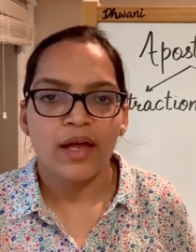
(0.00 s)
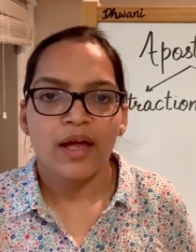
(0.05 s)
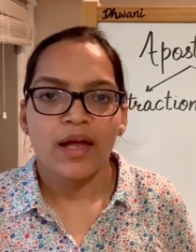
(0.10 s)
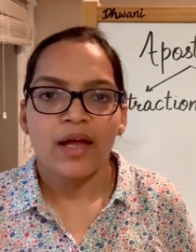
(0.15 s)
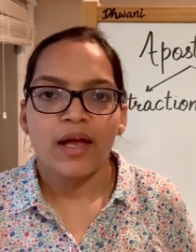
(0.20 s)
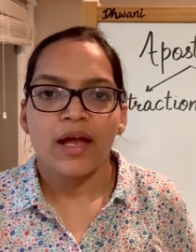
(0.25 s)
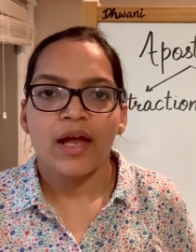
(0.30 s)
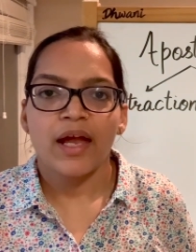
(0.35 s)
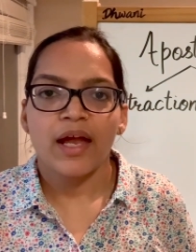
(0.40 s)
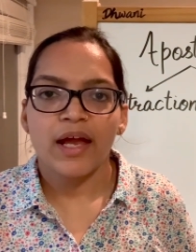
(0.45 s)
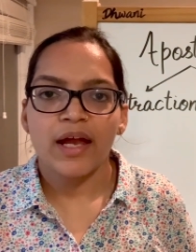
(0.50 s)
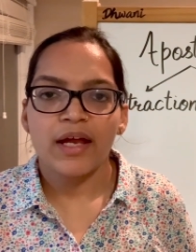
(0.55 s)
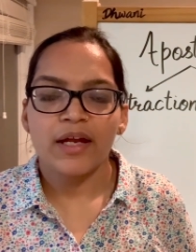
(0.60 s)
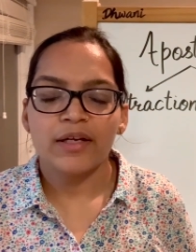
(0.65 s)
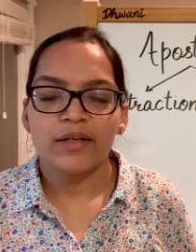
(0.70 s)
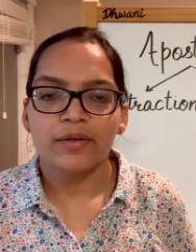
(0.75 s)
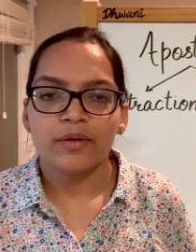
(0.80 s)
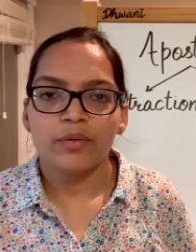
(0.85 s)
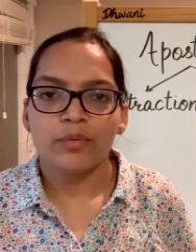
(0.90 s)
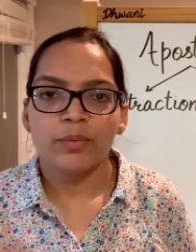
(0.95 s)
And
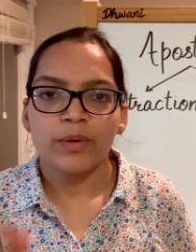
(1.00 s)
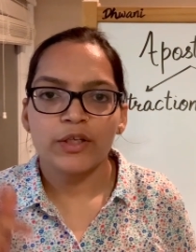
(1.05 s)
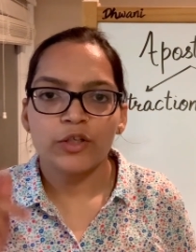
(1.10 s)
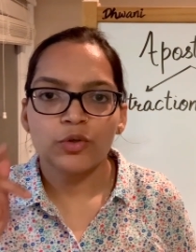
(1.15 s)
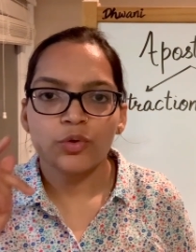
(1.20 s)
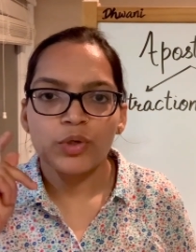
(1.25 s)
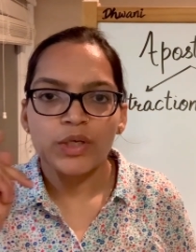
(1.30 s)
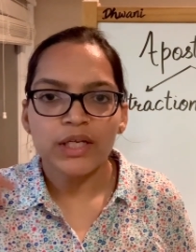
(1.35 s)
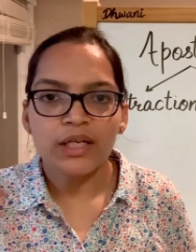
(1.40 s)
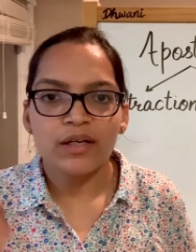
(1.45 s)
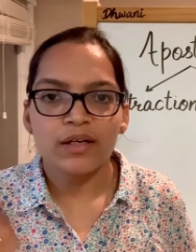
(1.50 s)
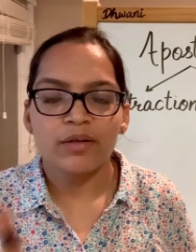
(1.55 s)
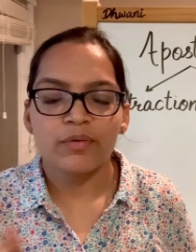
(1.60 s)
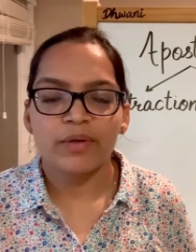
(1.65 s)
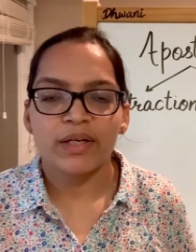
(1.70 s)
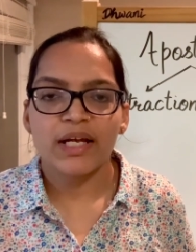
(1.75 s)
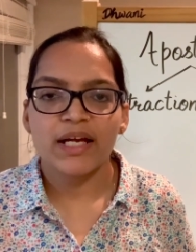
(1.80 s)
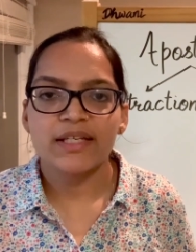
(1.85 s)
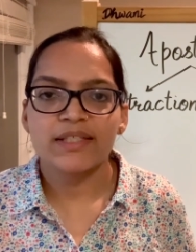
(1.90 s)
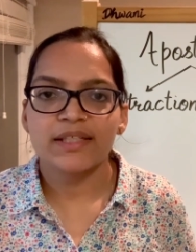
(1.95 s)
when I
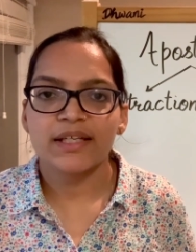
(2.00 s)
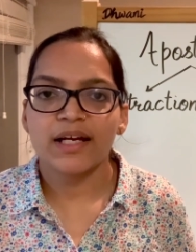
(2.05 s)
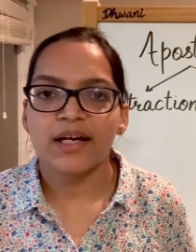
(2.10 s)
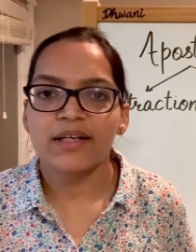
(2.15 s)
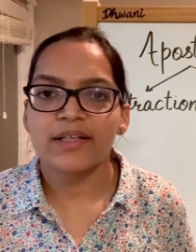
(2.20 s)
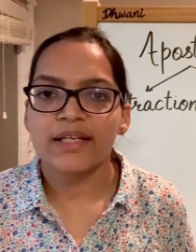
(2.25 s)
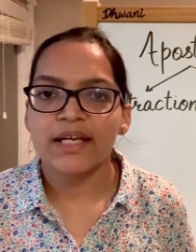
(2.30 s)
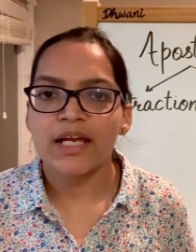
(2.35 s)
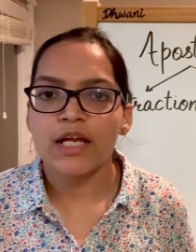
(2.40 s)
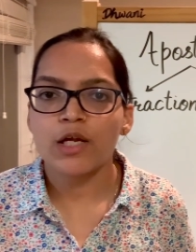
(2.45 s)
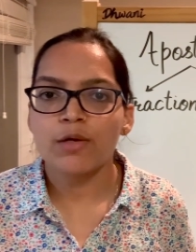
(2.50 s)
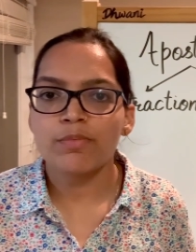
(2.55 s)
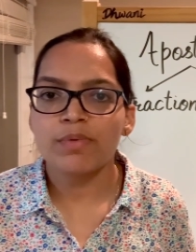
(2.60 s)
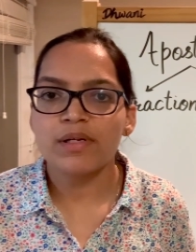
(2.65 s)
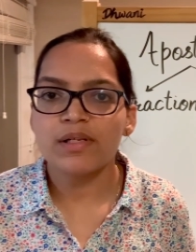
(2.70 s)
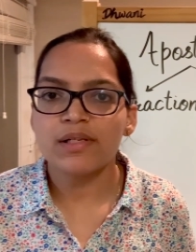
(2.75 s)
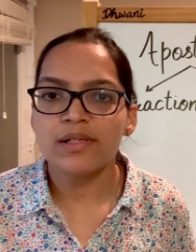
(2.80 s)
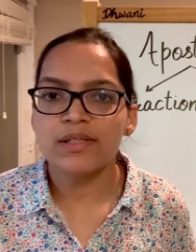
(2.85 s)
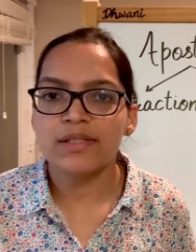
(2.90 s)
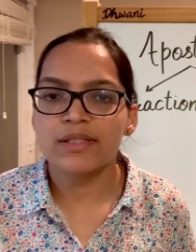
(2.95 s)
say a
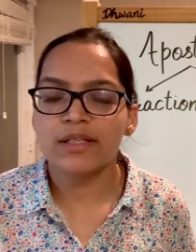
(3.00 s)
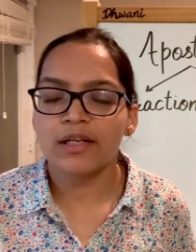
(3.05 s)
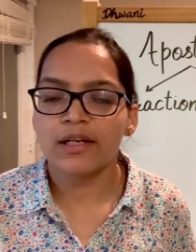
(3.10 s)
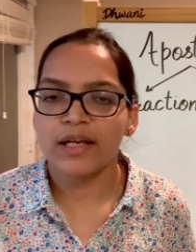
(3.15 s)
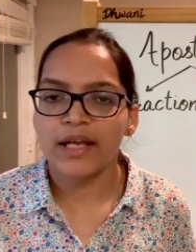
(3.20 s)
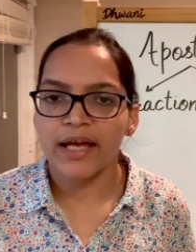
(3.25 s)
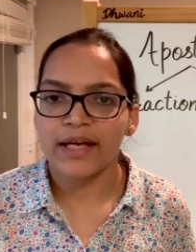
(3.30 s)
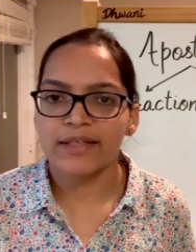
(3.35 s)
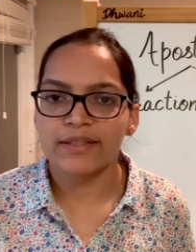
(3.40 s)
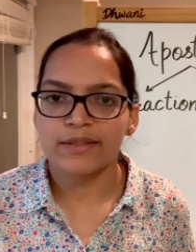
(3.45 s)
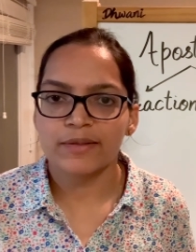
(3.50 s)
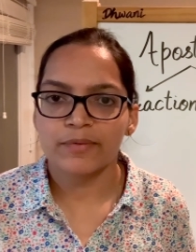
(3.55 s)
table's legs,